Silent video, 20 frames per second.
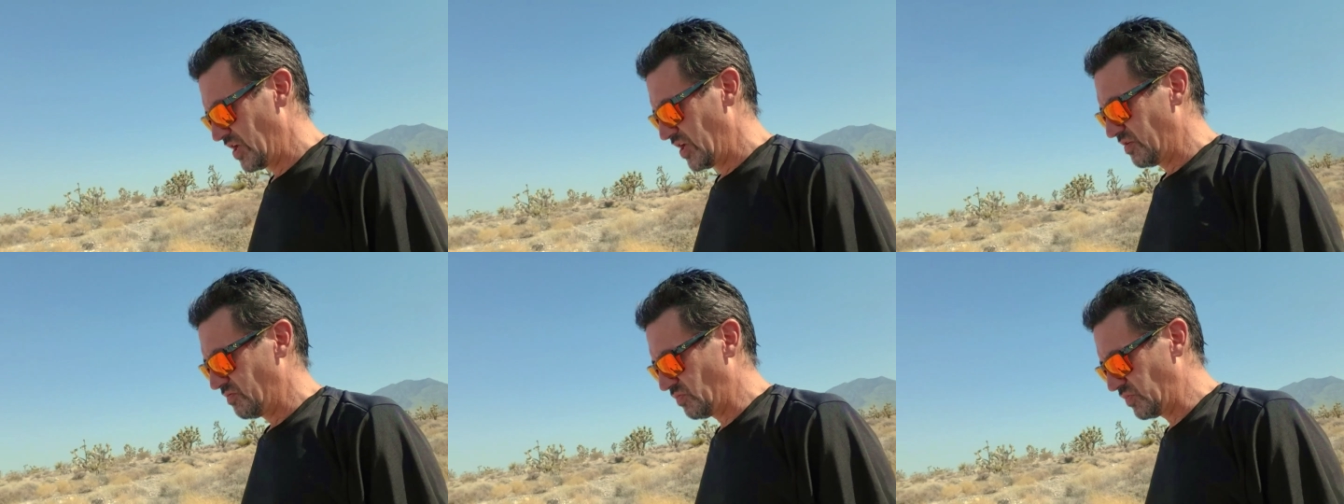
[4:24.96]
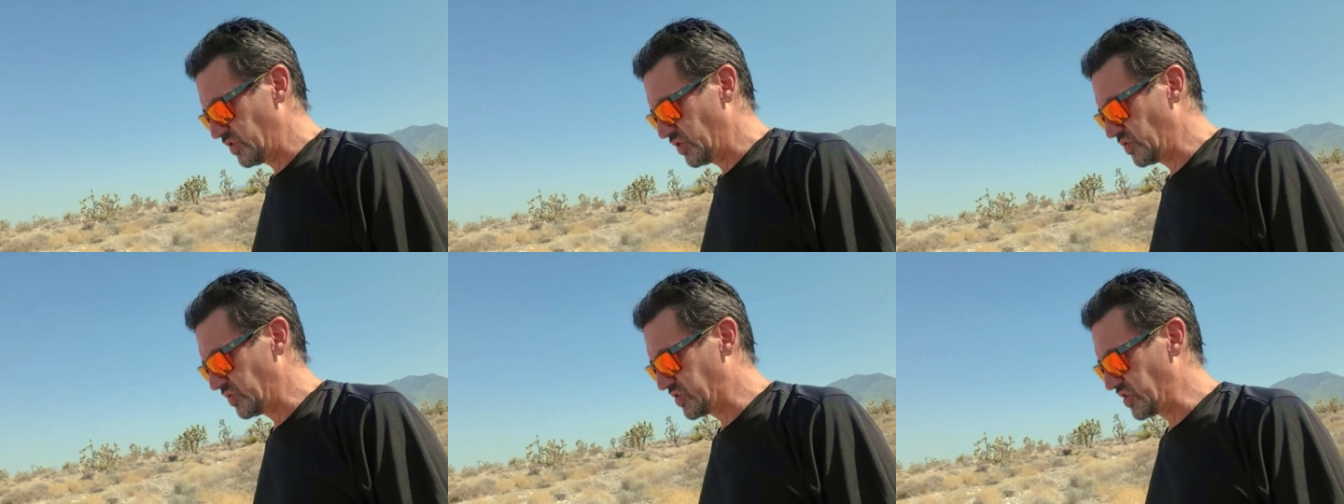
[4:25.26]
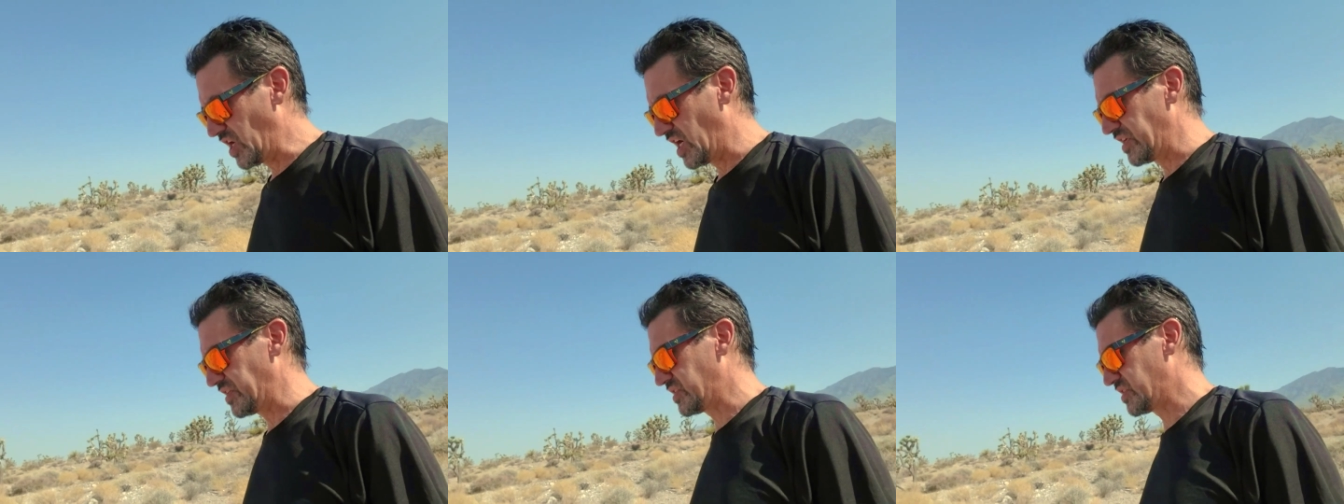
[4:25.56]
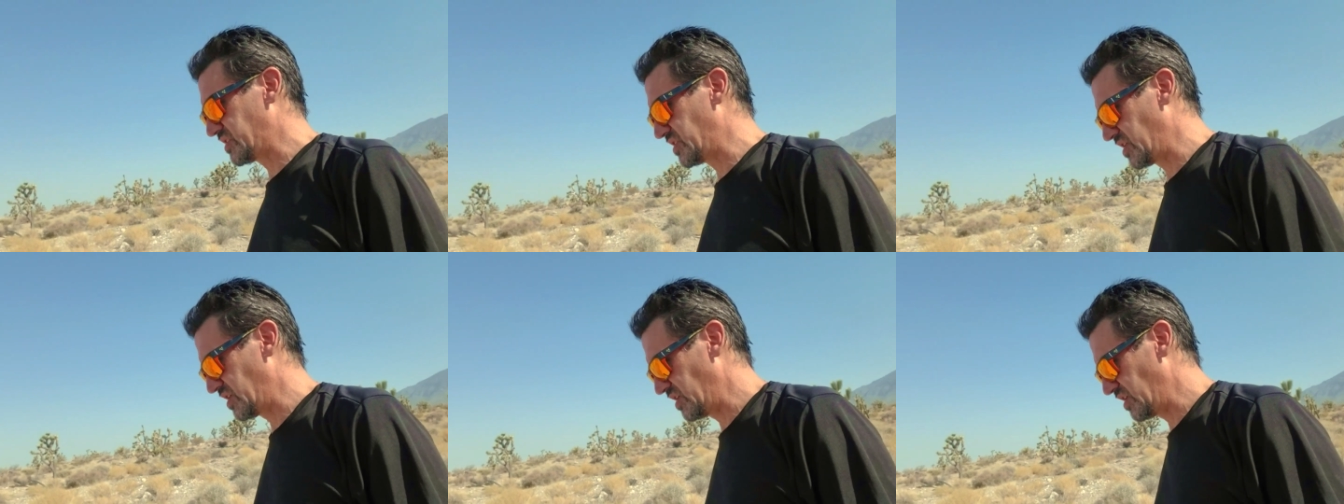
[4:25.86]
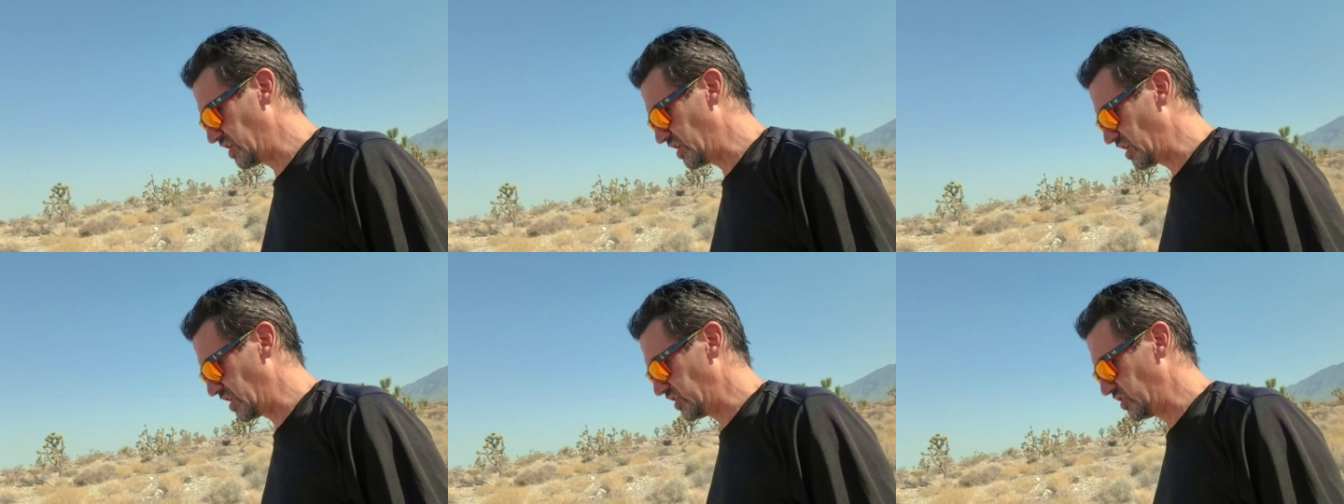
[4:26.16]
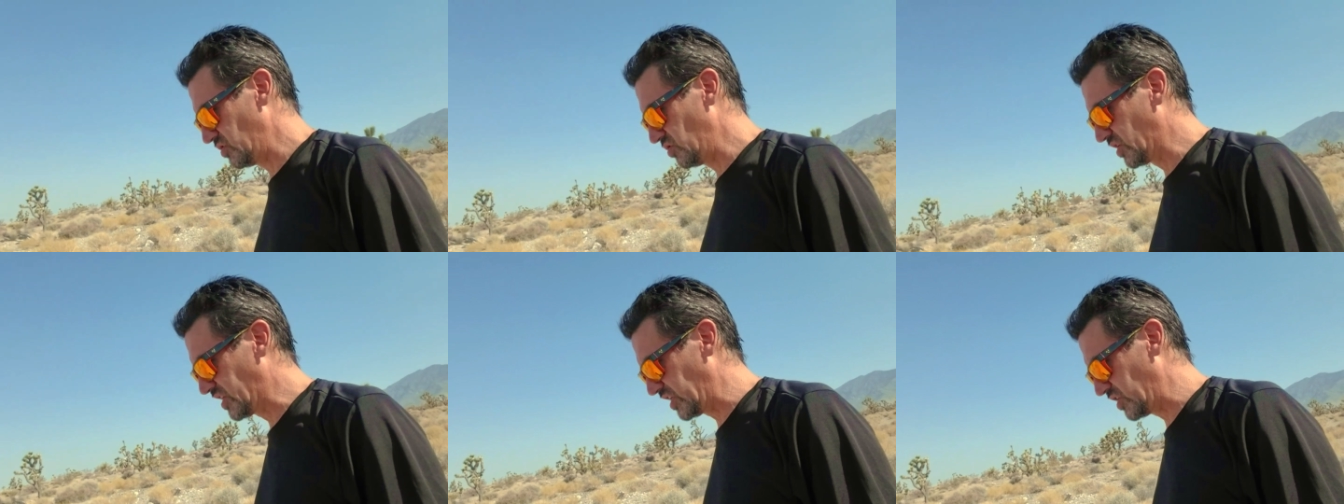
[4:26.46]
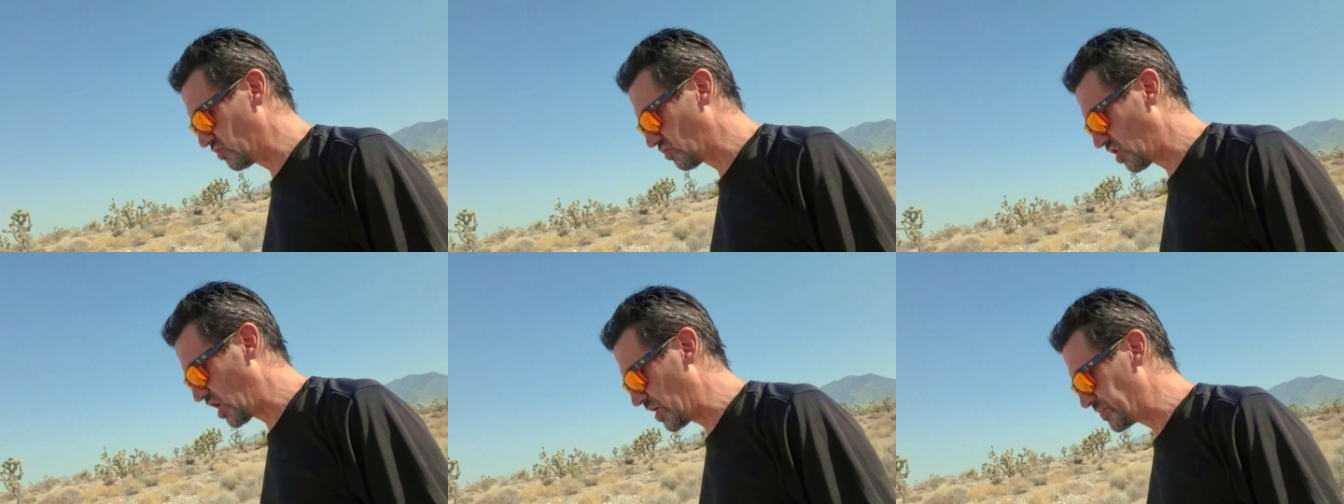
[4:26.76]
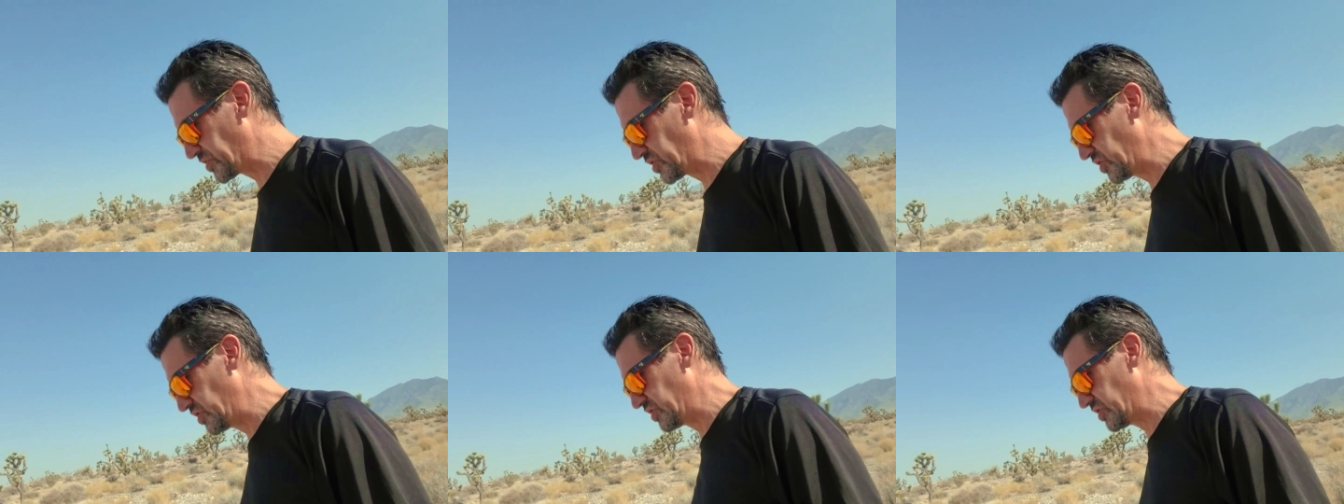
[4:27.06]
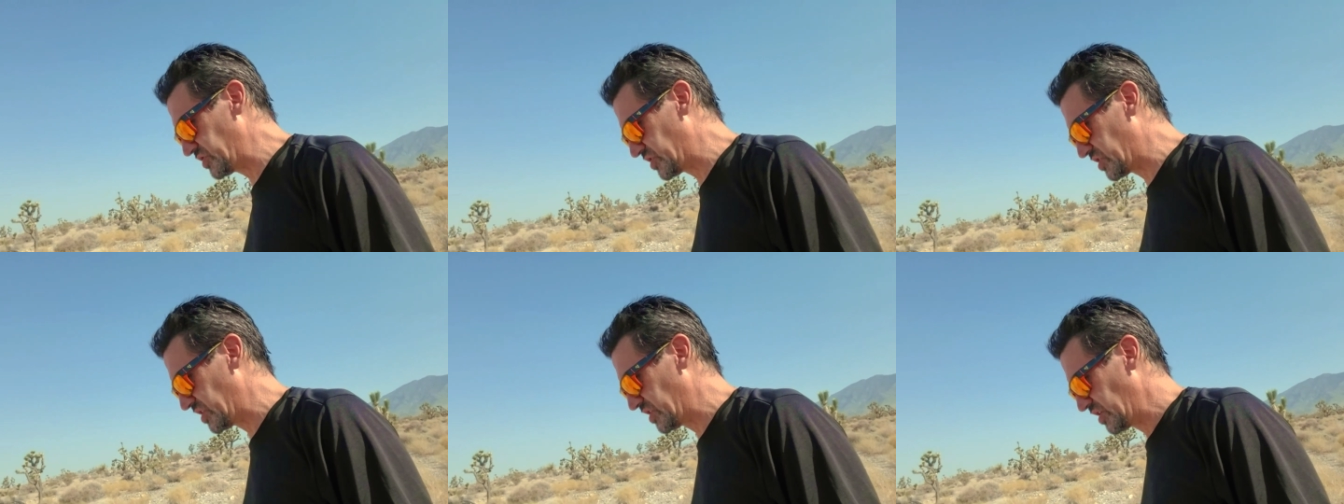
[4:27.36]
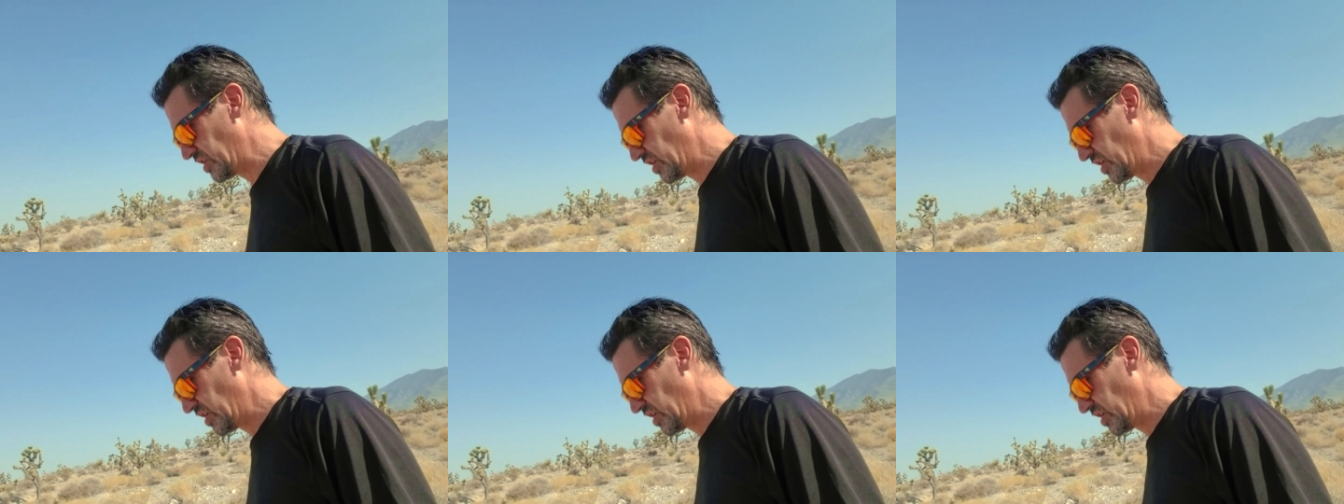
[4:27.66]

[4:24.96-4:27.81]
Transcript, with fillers: Well, you adjust. Yeah, you look at your options.